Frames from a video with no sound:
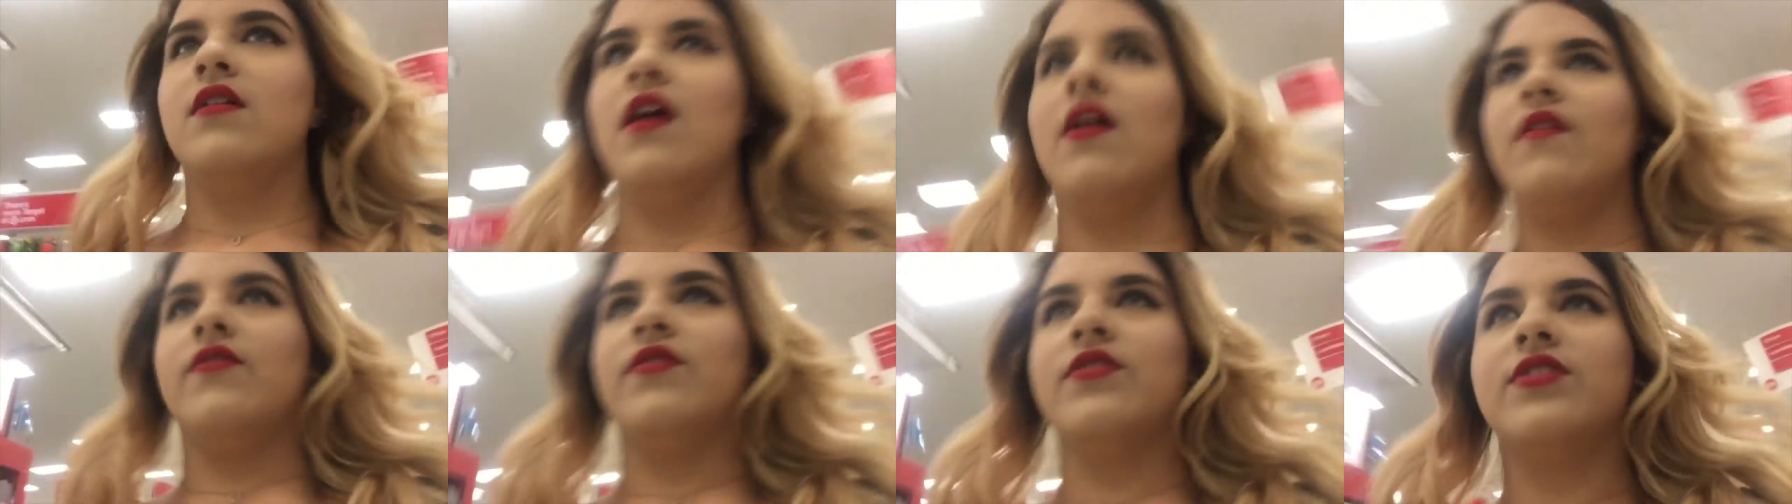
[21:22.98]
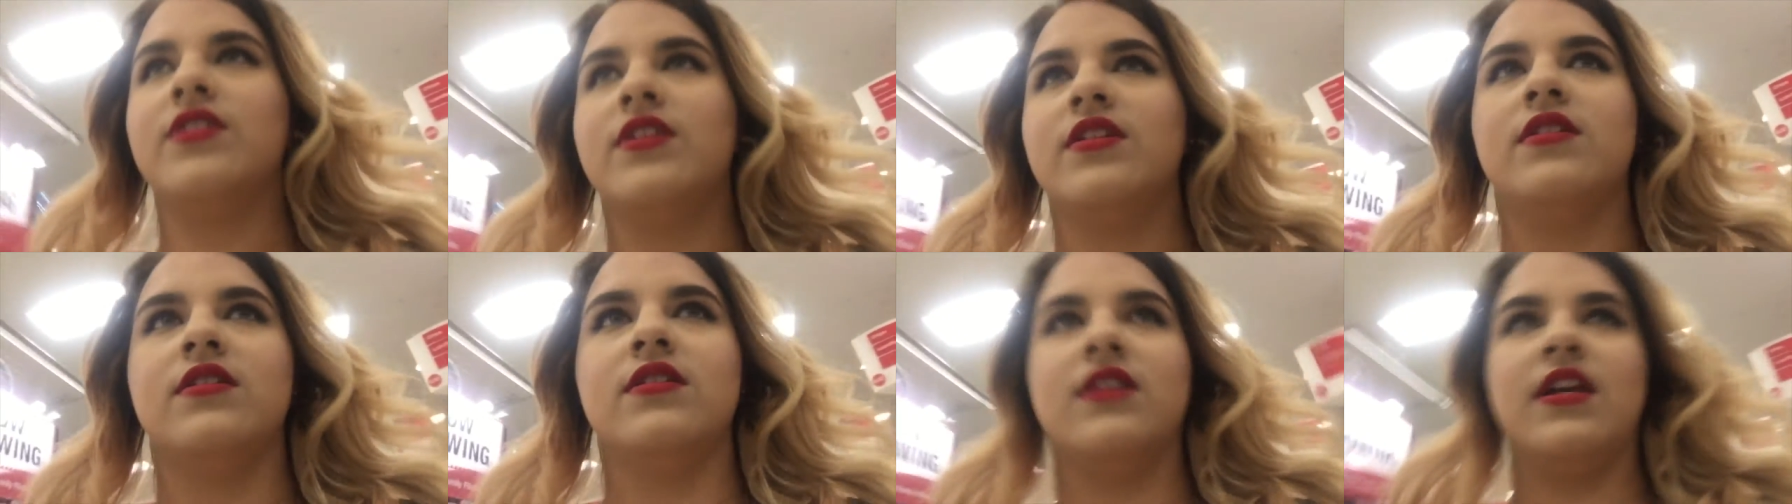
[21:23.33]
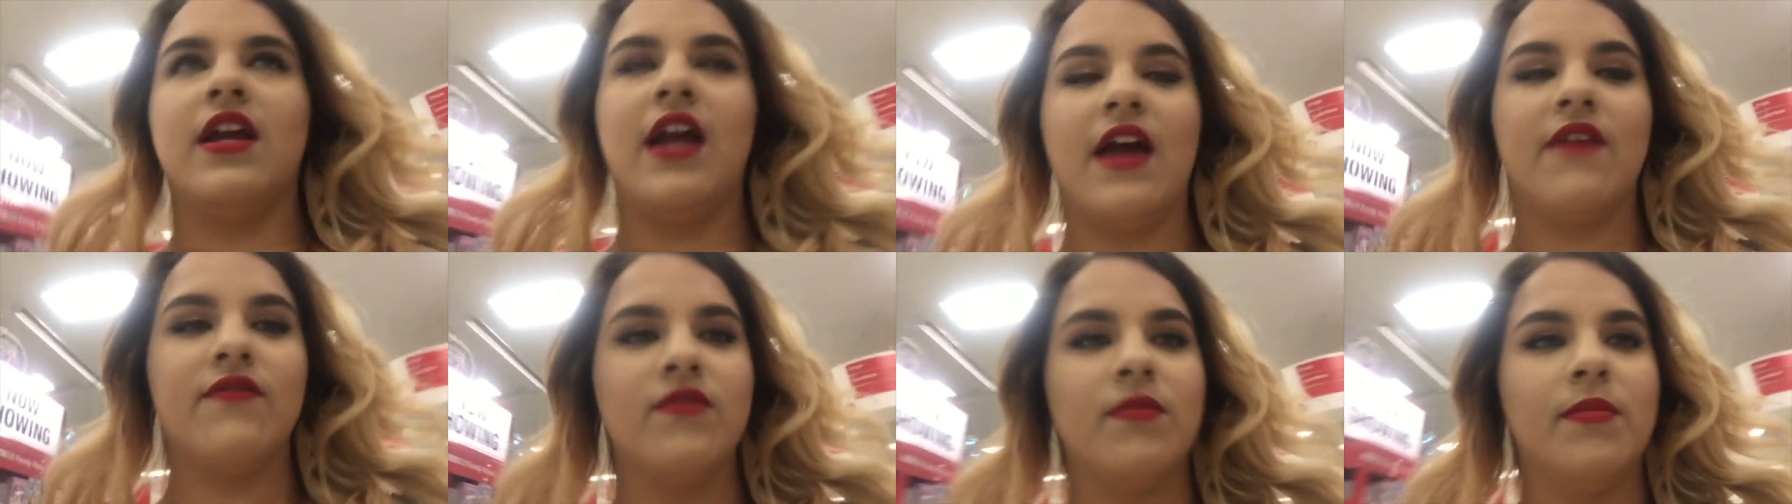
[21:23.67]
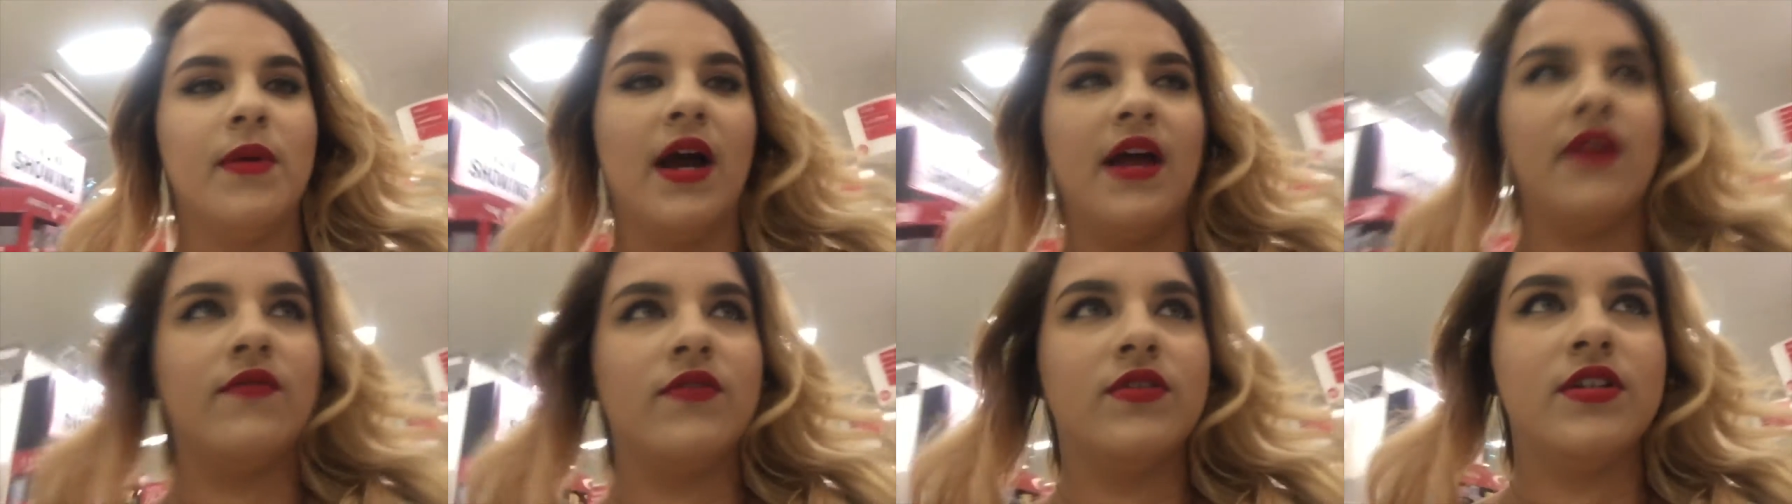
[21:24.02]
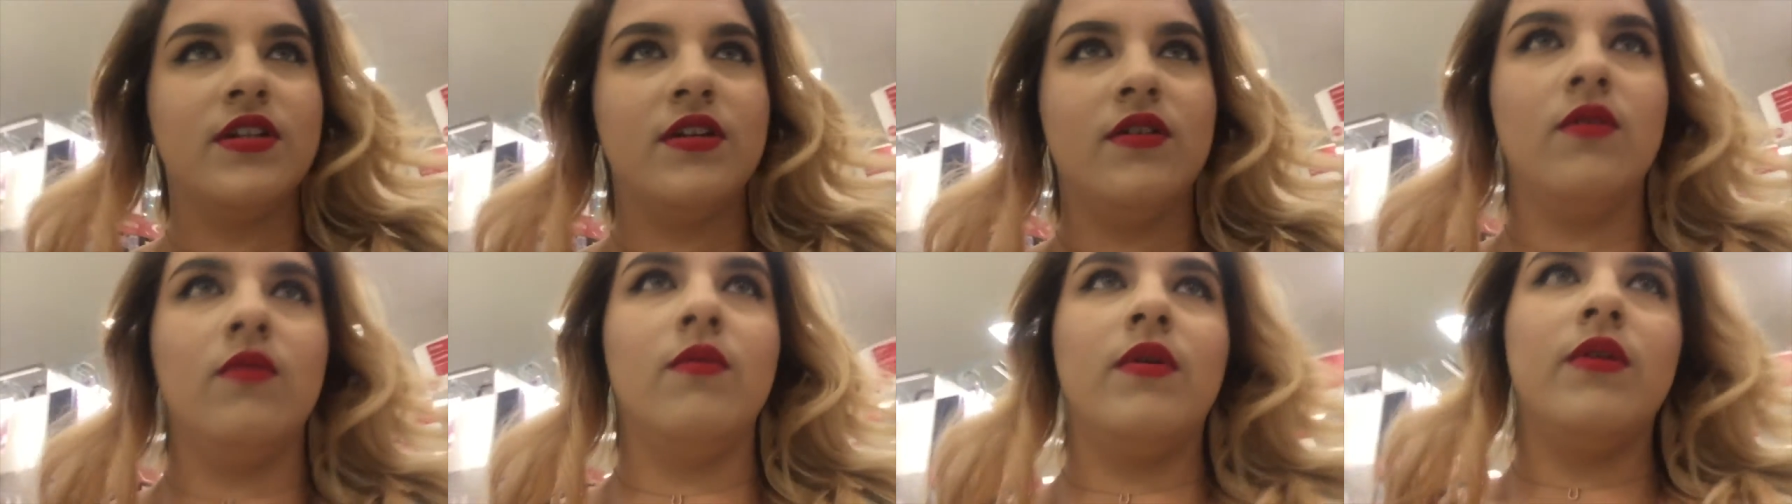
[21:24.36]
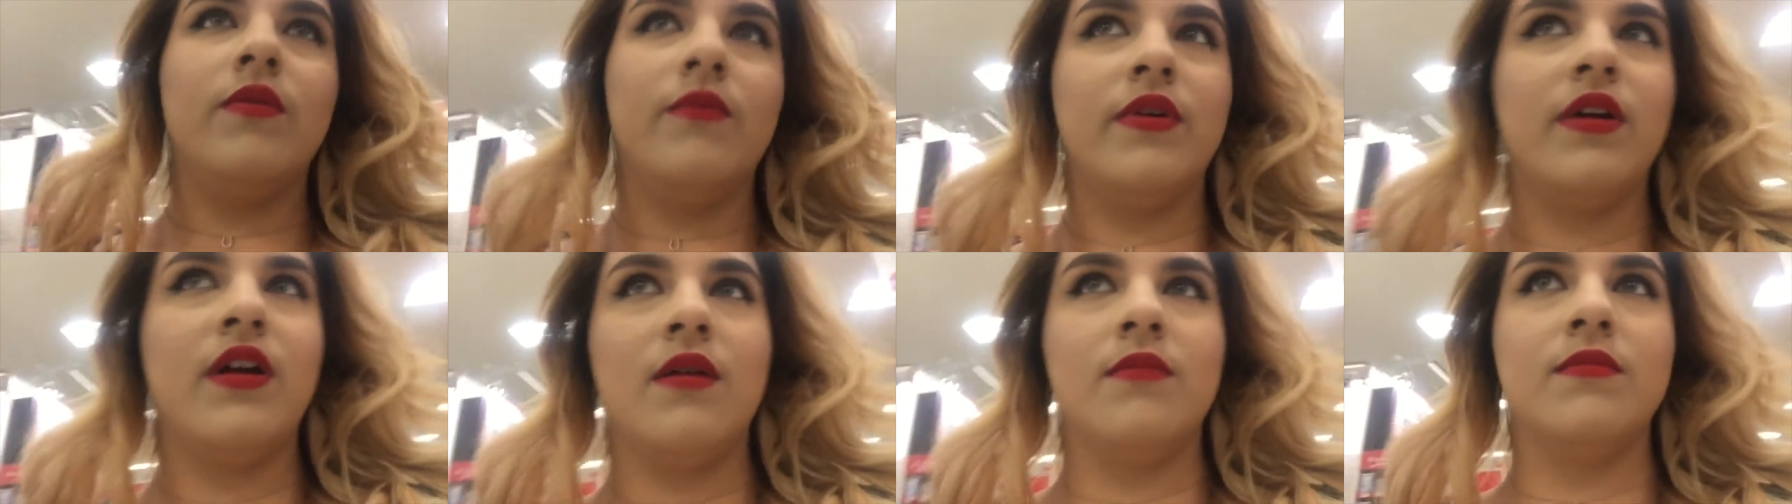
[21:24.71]
ever since. Like I have to buy every single one
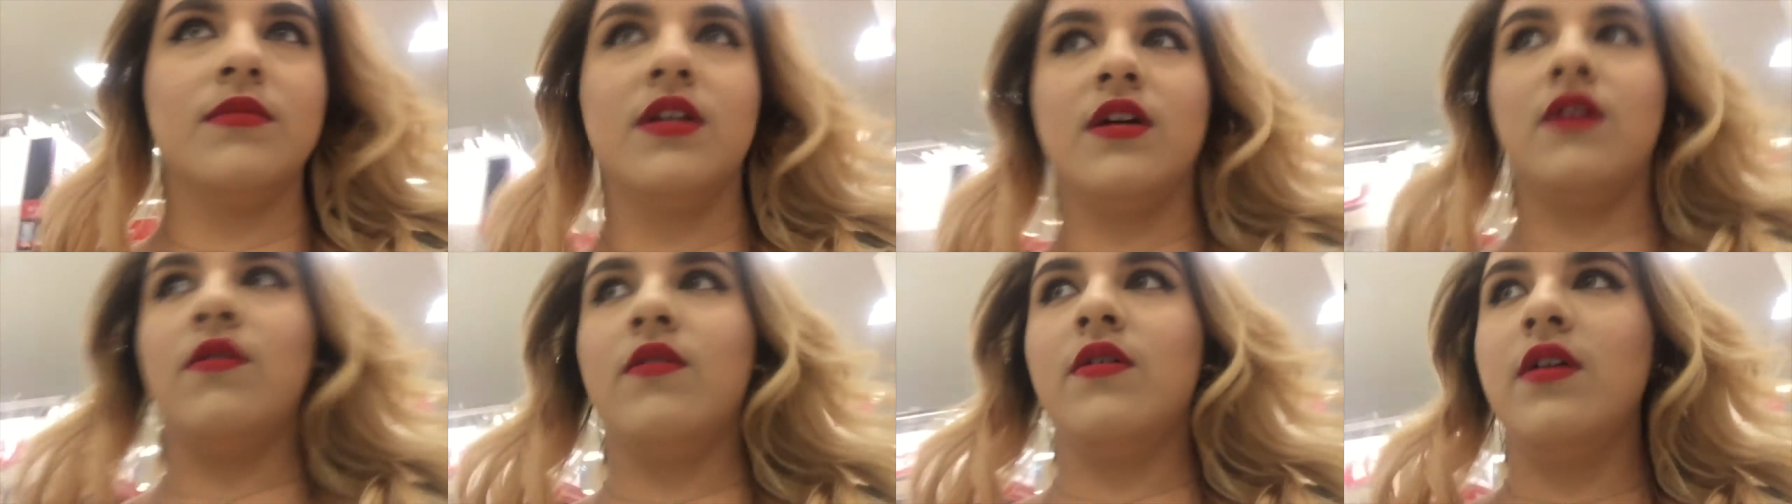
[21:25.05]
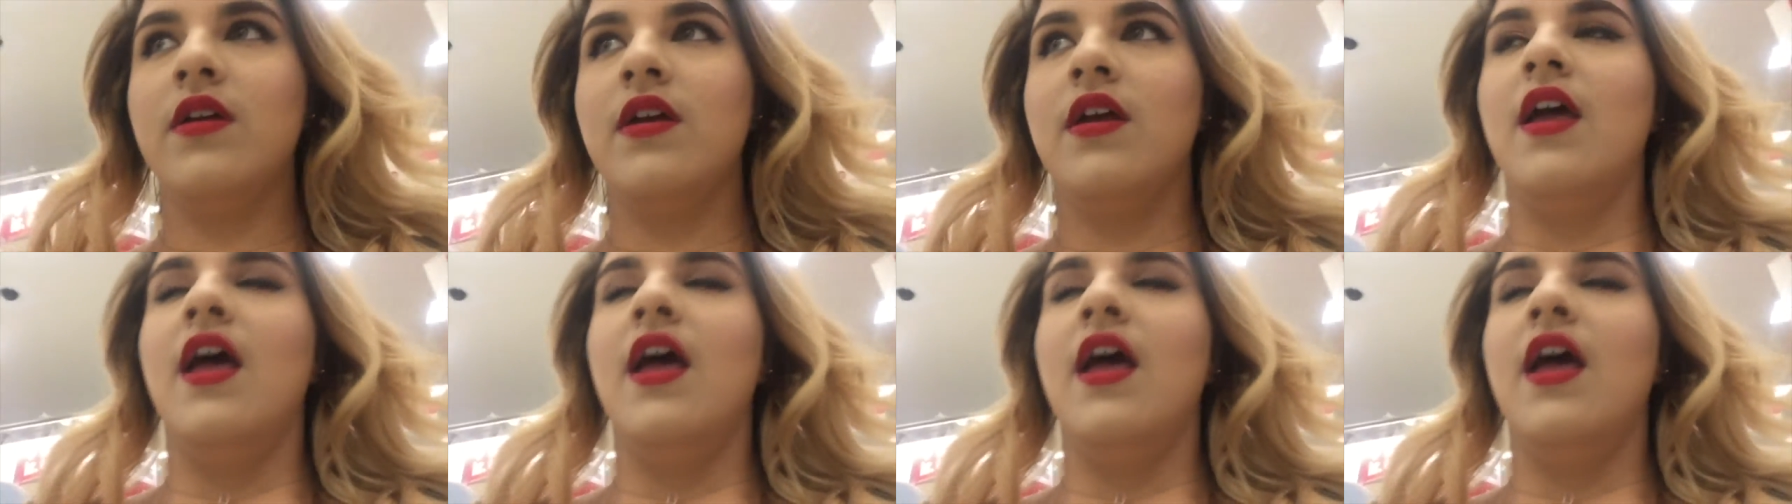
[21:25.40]
when it comes out.